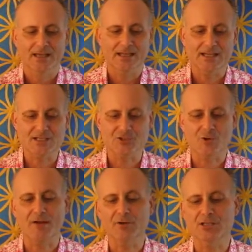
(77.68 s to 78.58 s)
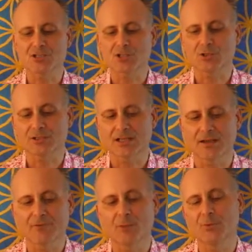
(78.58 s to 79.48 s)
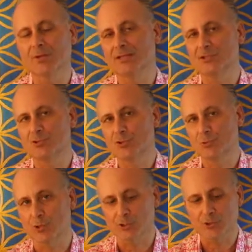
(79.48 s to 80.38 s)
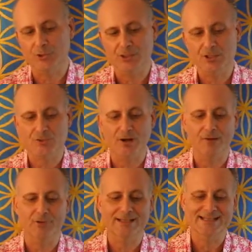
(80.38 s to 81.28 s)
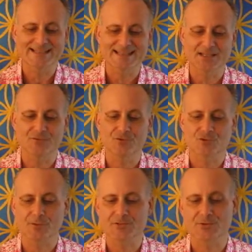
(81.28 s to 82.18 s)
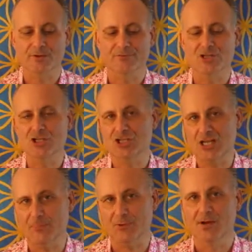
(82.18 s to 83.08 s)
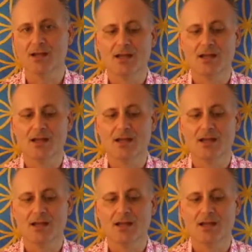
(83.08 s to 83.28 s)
And as a travel consultant, I have the ability to earn travel incentive trips that are even cheaper